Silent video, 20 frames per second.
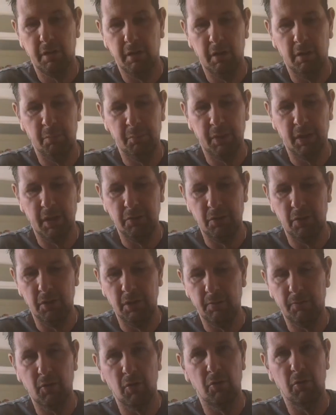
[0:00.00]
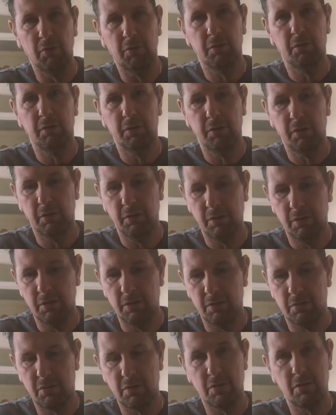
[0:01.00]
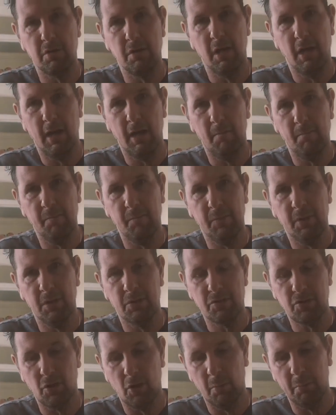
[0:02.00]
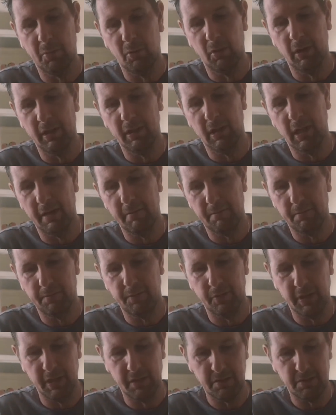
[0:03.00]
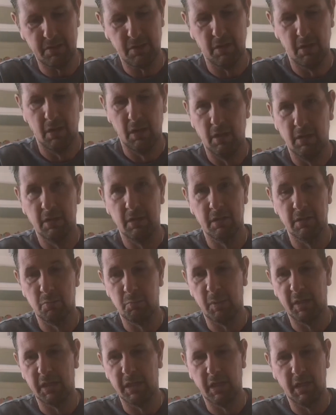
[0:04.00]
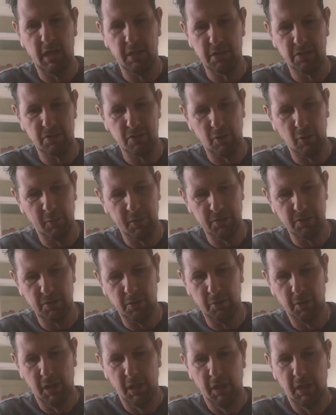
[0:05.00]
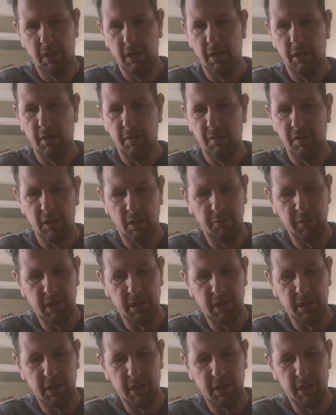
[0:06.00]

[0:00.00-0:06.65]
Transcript: and behind there you've got your terminal inlet for this big connector to go into. Now you